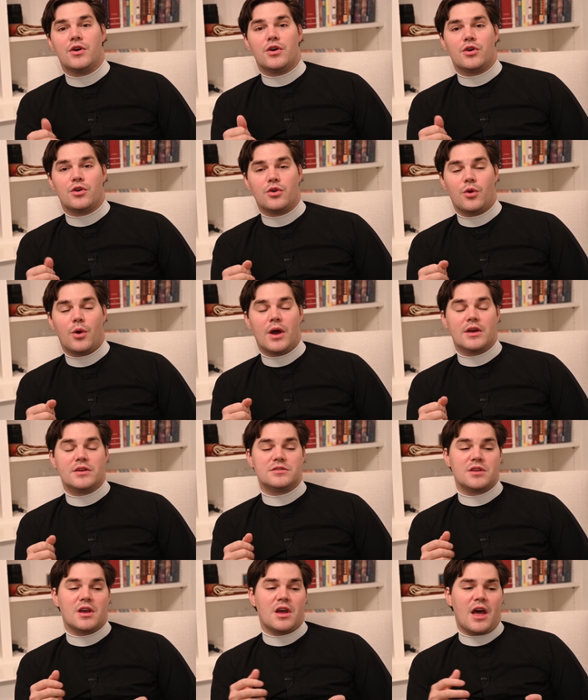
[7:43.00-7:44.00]
who
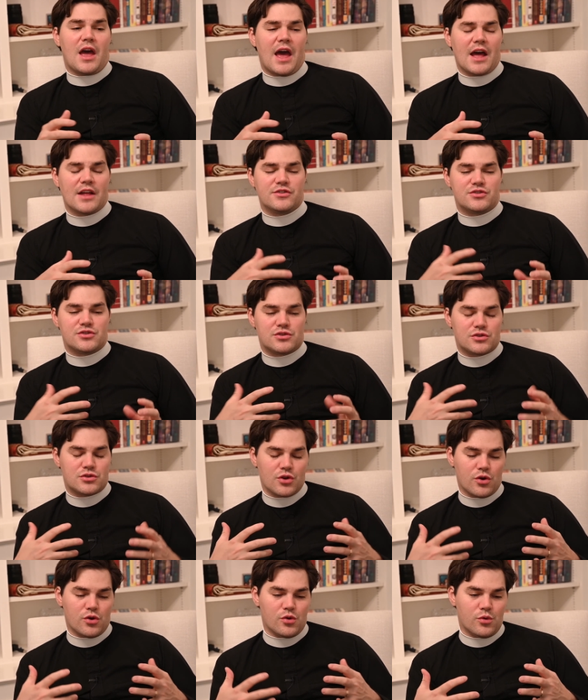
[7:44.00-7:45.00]
has had
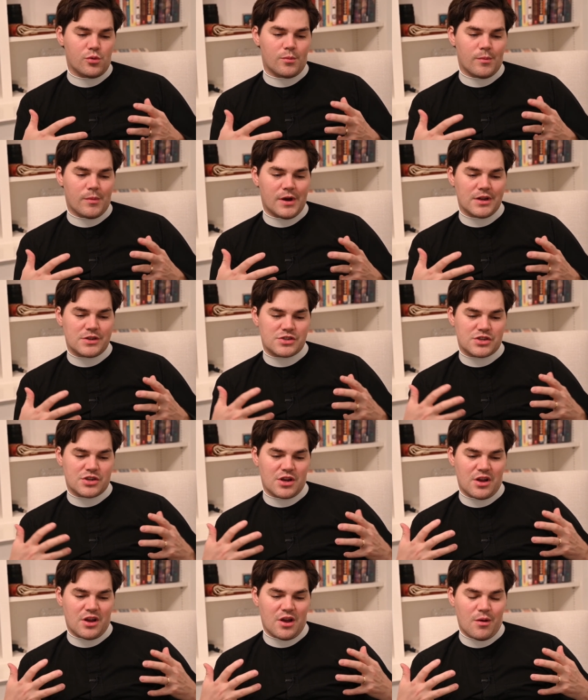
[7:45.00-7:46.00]
so much
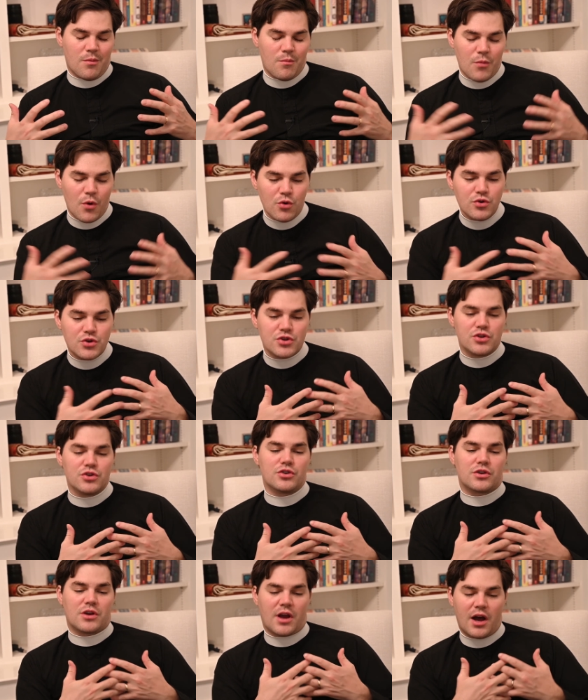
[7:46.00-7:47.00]

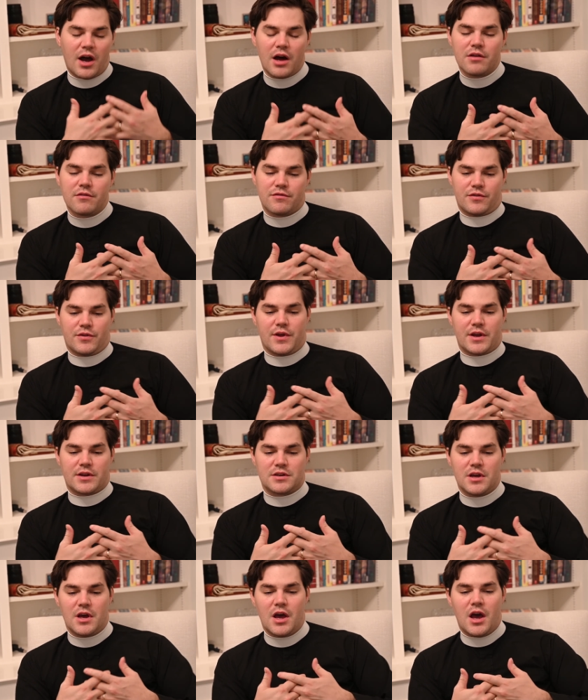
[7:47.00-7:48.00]
emotional
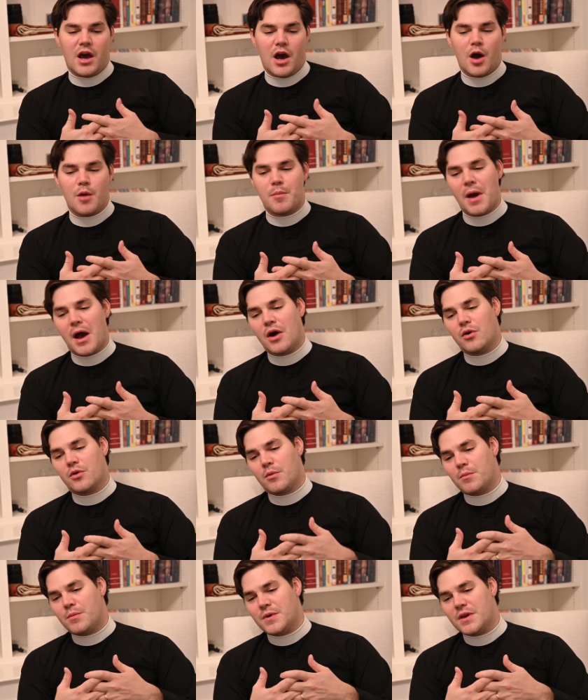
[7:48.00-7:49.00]
conflict
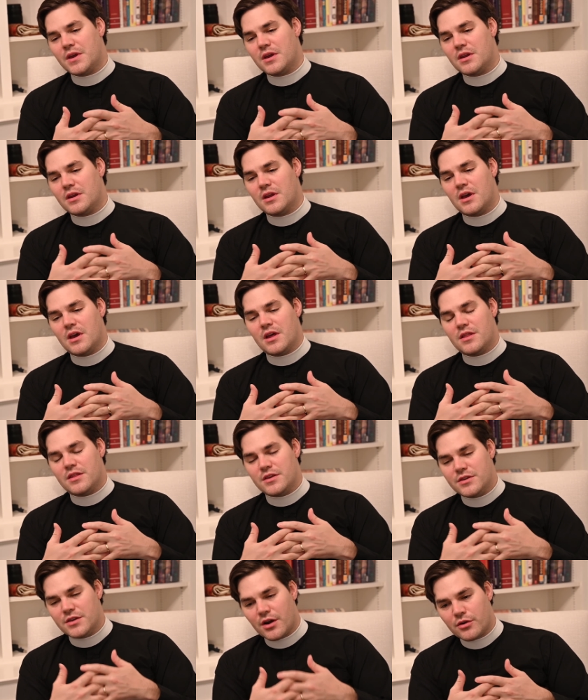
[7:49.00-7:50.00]
about being
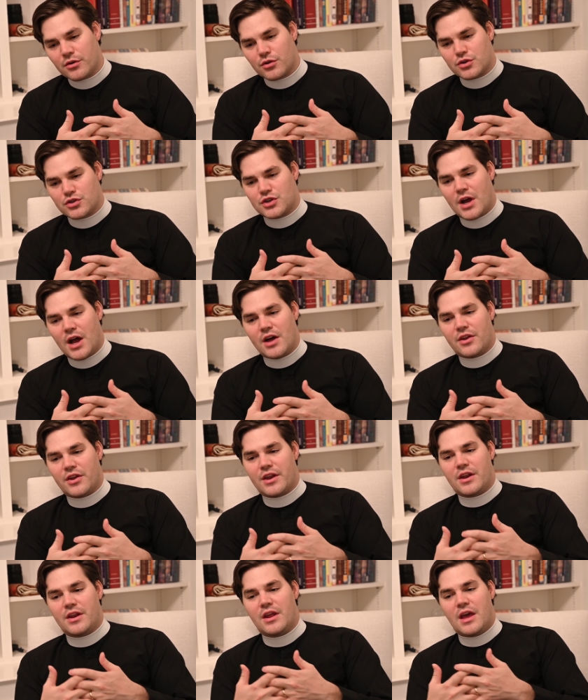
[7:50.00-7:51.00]
the younger child
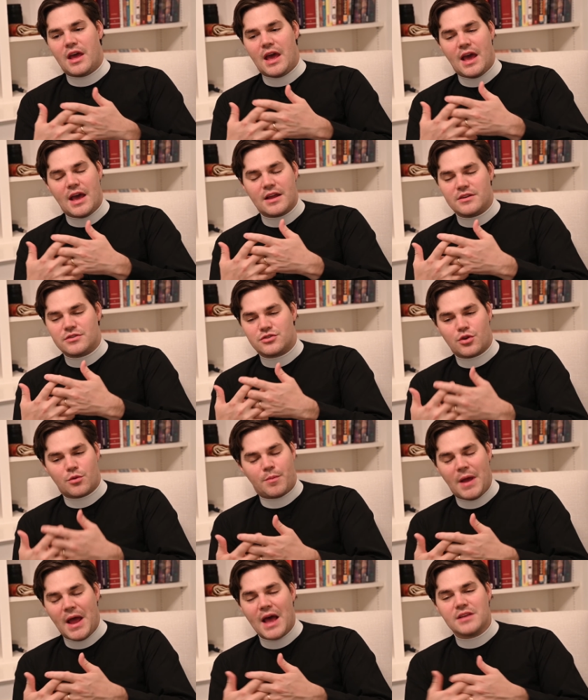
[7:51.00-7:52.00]
and, and
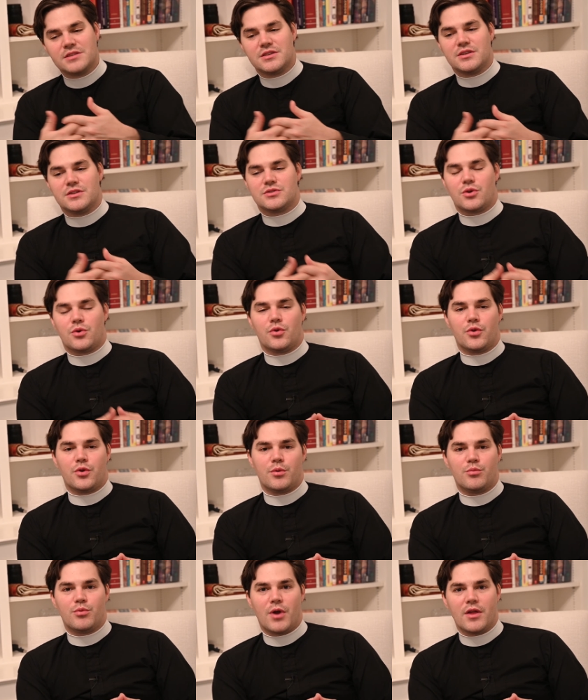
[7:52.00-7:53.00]
surpassing his older
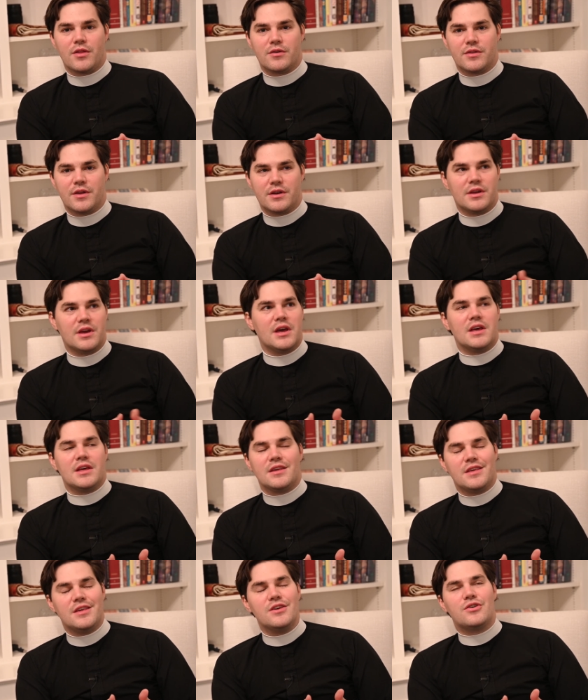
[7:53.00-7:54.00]
brother that
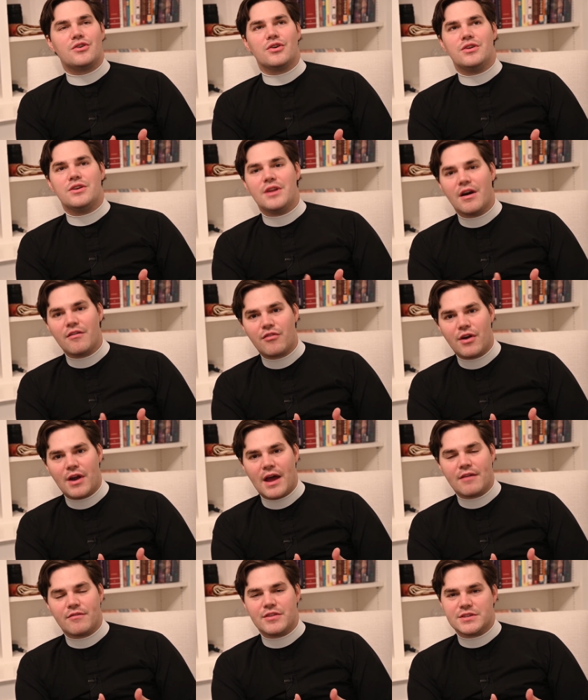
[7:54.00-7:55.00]
he could never
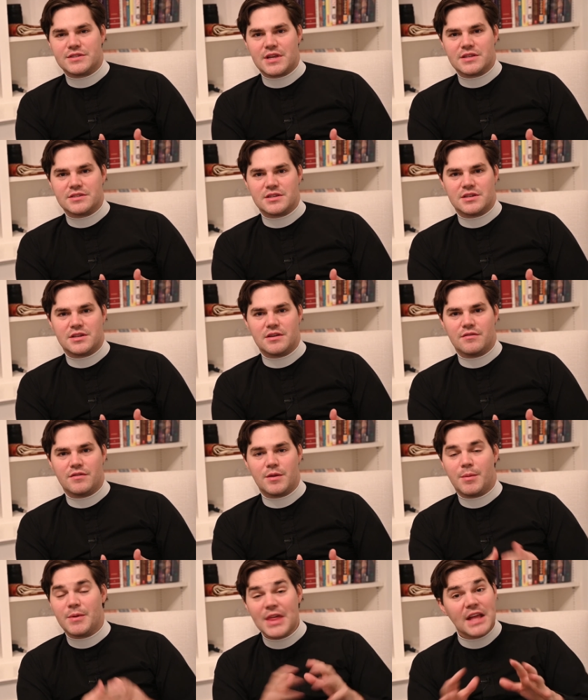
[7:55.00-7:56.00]
have the
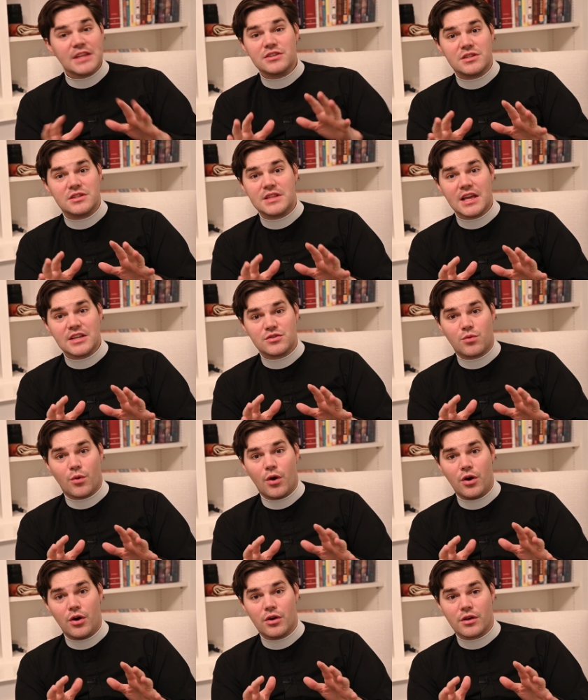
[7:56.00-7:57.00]
sensitivity. But that's, that's
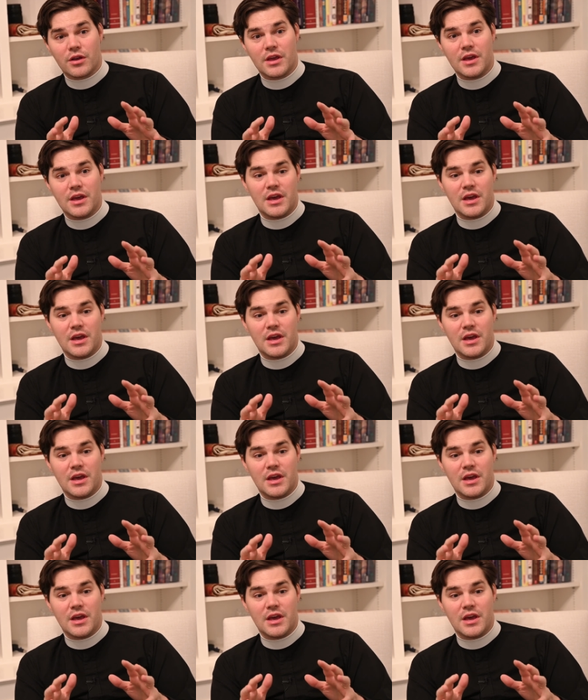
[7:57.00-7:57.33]
wrong.